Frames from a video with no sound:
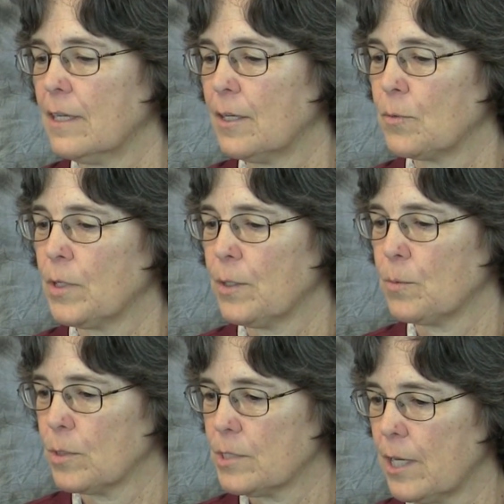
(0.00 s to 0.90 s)

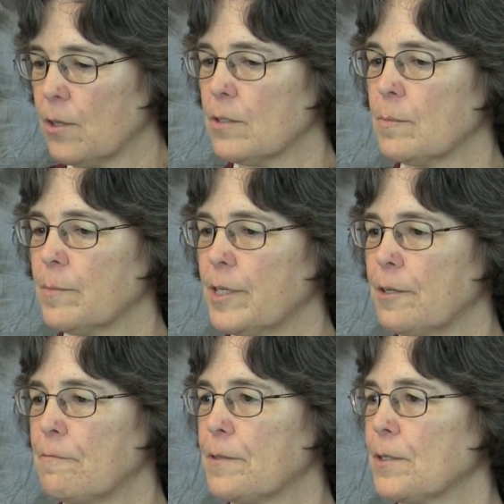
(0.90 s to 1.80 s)
It will tell them
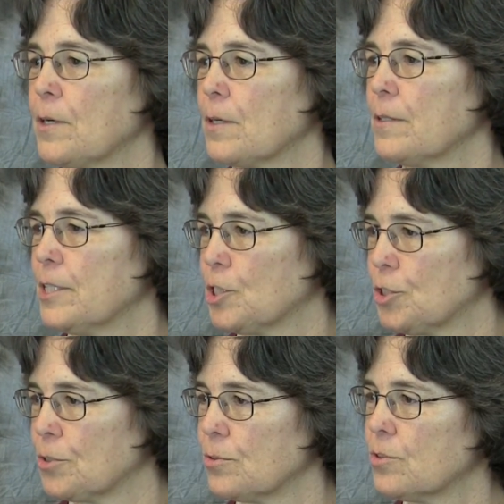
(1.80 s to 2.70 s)
if there are
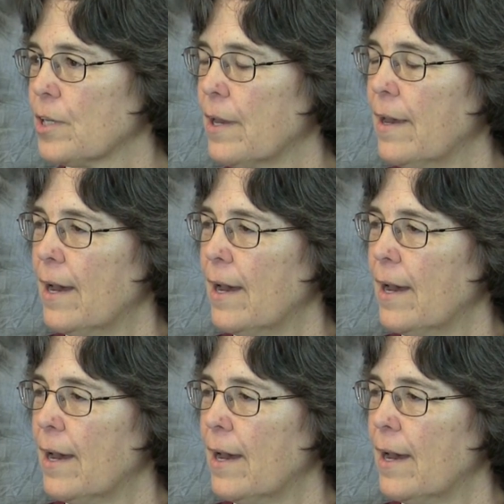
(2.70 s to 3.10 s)
issues.